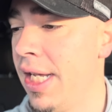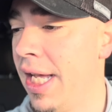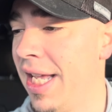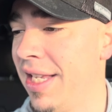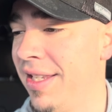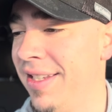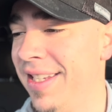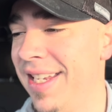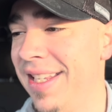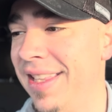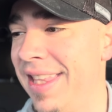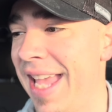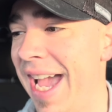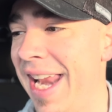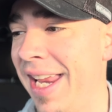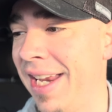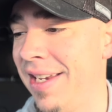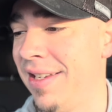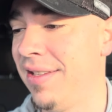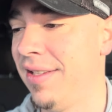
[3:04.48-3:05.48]

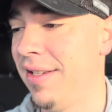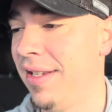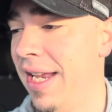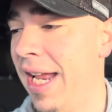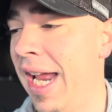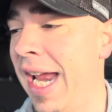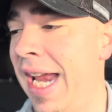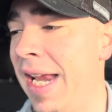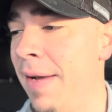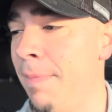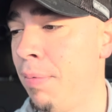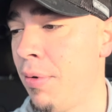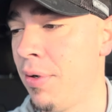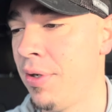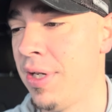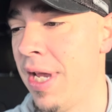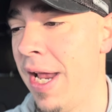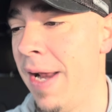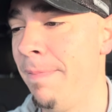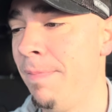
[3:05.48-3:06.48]
Synthetics
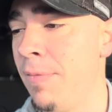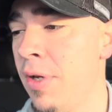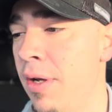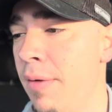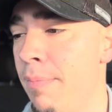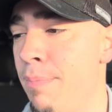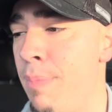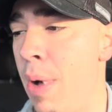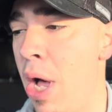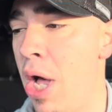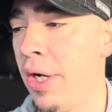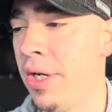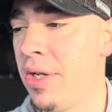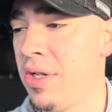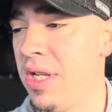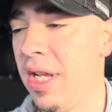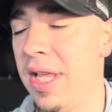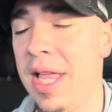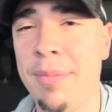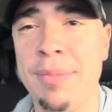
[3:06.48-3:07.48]
8%. Bonk
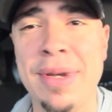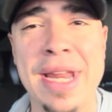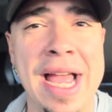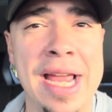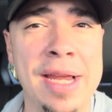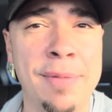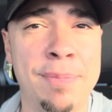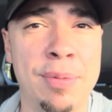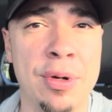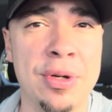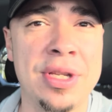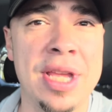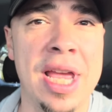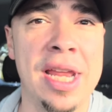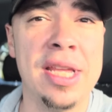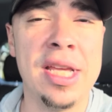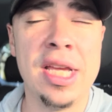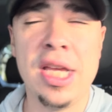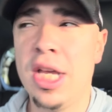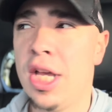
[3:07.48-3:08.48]
still up
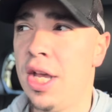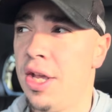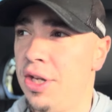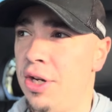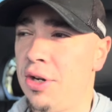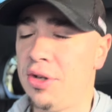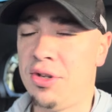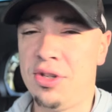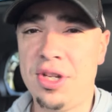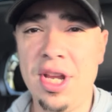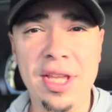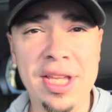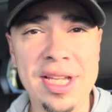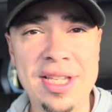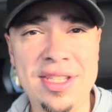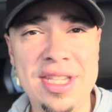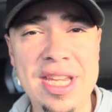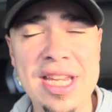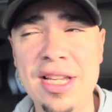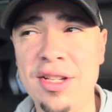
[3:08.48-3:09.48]
9%. You're still
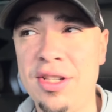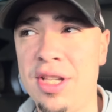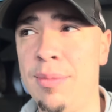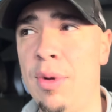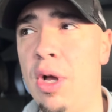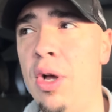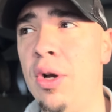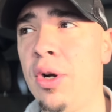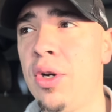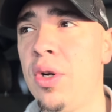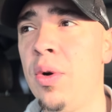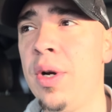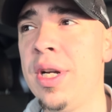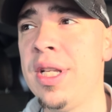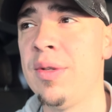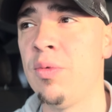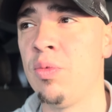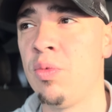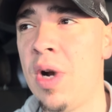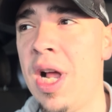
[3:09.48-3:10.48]
seeing some
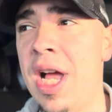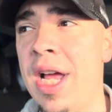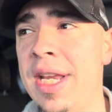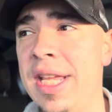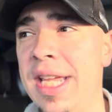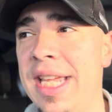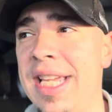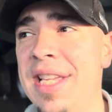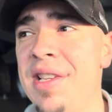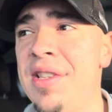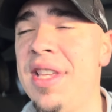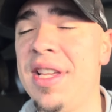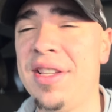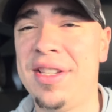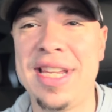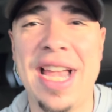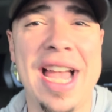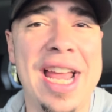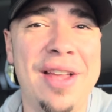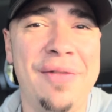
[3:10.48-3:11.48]
altcoins run. Is this
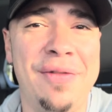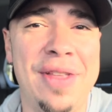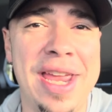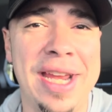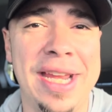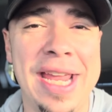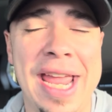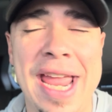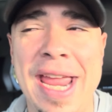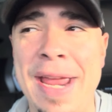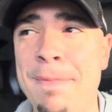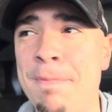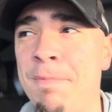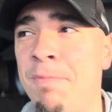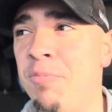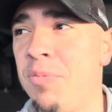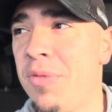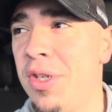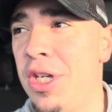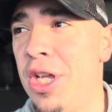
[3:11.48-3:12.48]
kind of like, hey,
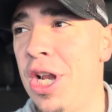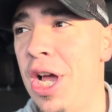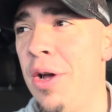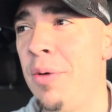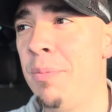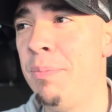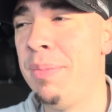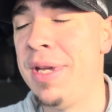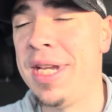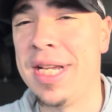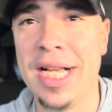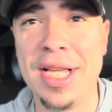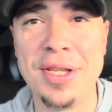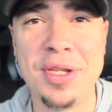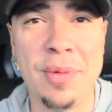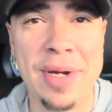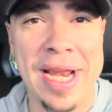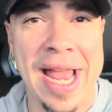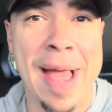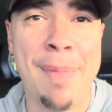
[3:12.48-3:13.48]
you know, because
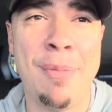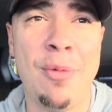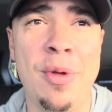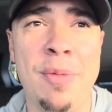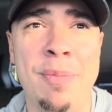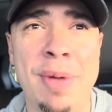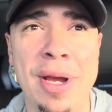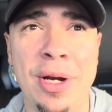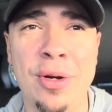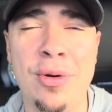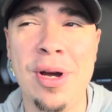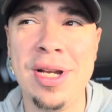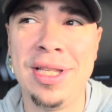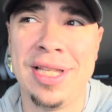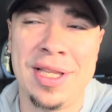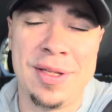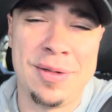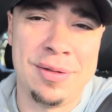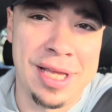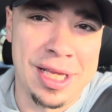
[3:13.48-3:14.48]
of what happened with Bitcoin,
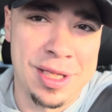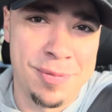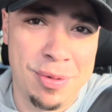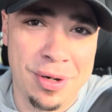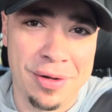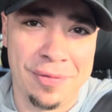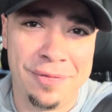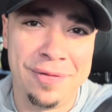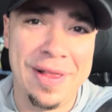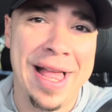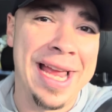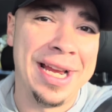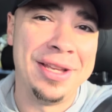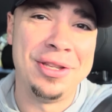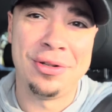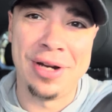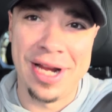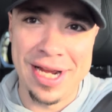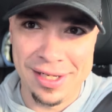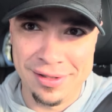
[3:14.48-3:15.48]
let's put a flag in
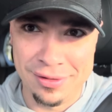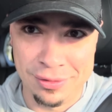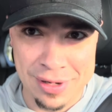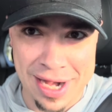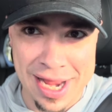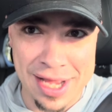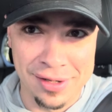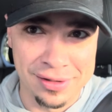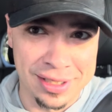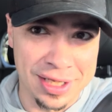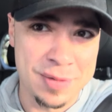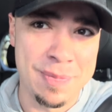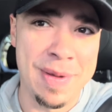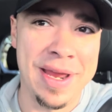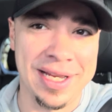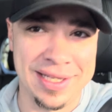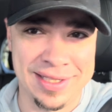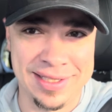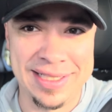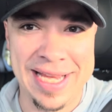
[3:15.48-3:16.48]
the ground. Let's
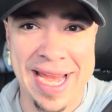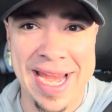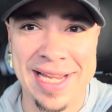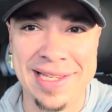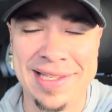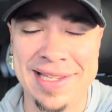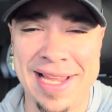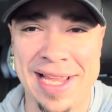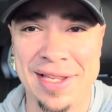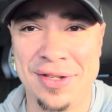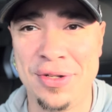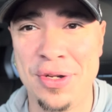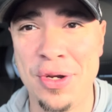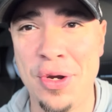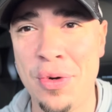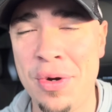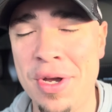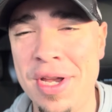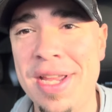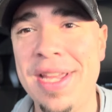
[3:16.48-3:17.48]
make a stance as
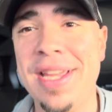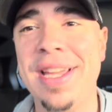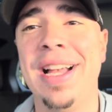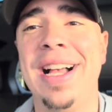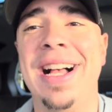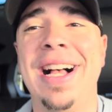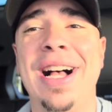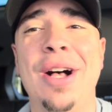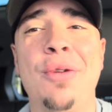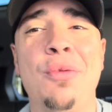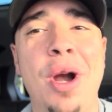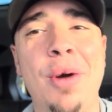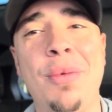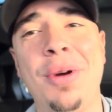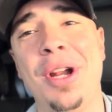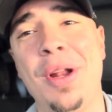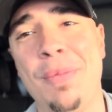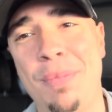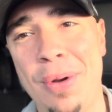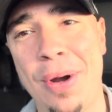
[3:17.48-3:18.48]
to where we're
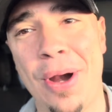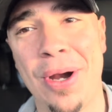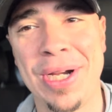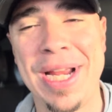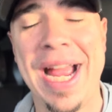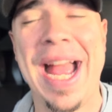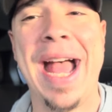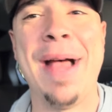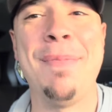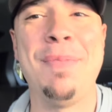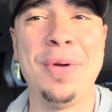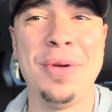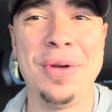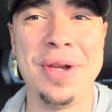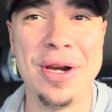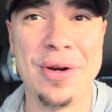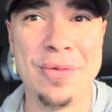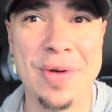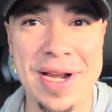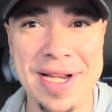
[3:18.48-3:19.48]
going to put our capital
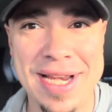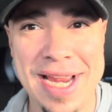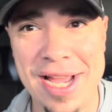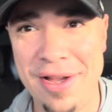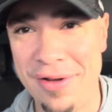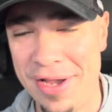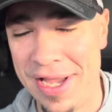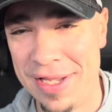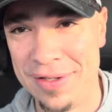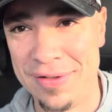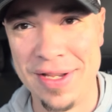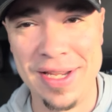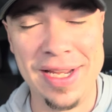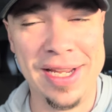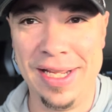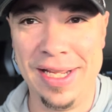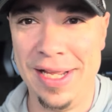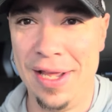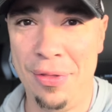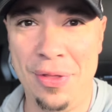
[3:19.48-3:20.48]
here right now as
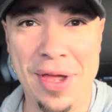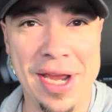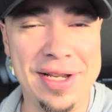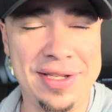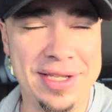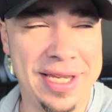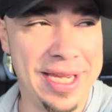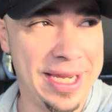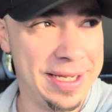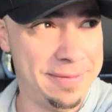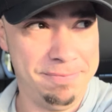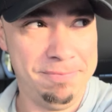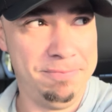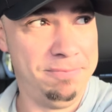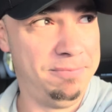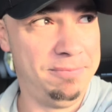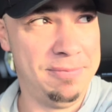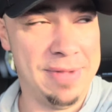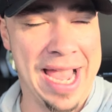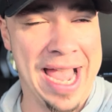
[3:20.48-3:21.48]
things get
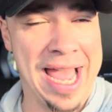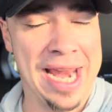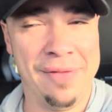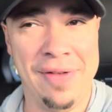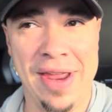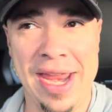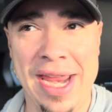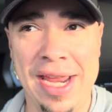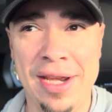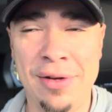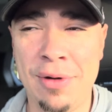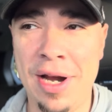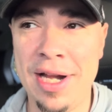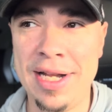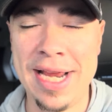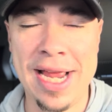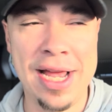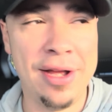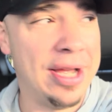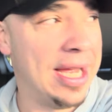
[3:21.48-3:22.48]
out of hand right
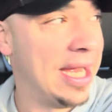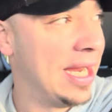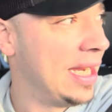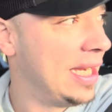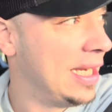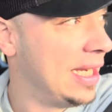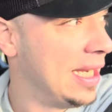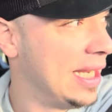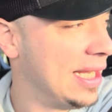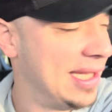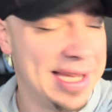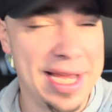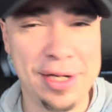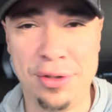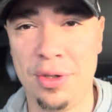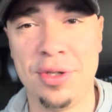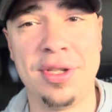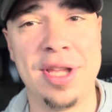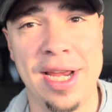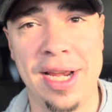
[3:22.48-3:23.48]
now. It's
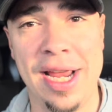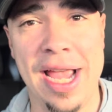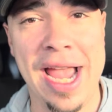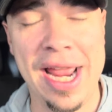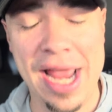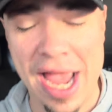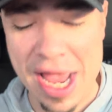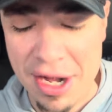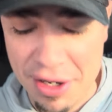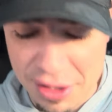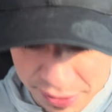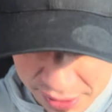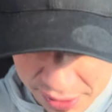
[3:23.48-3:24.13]
interesting. I don't know